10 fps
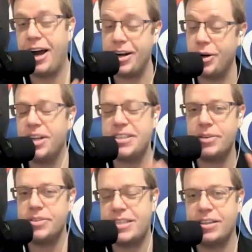I know that
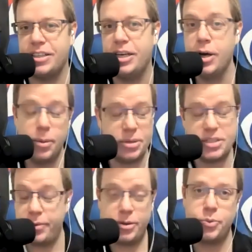sounds silly, but
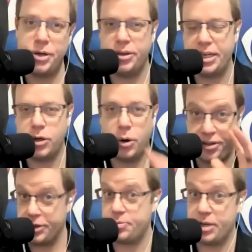sometimes when you let go,
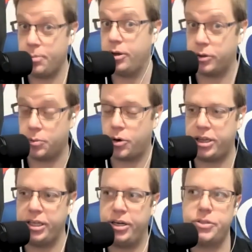things become a little more clear.